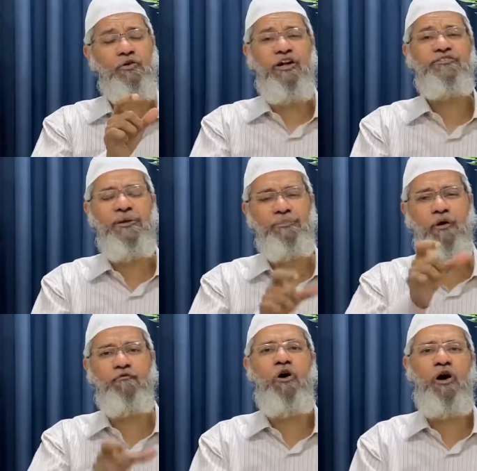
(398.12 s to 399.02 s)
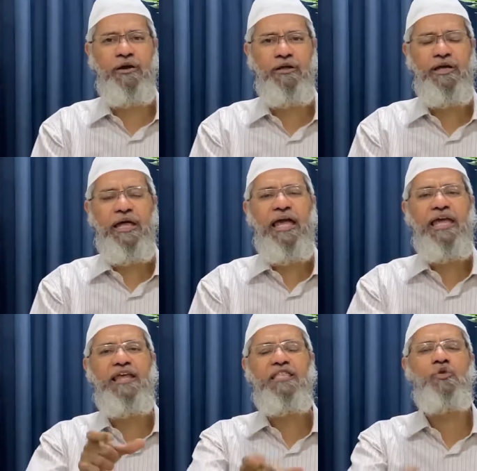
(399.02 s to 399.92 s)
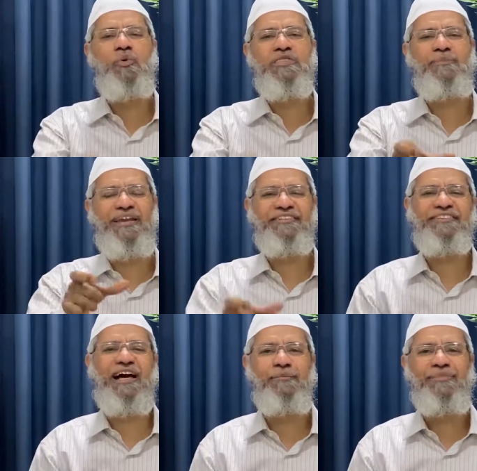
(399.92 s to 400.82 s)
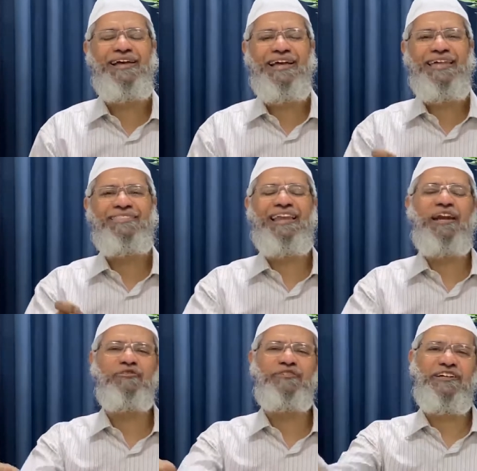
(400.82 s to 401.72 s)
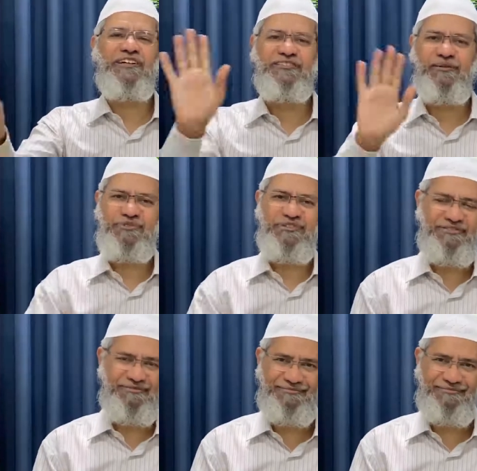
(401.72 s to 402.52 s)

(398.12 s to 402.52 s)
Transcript: concept of God in Hinduism and Islam in the light of sacred scriptures.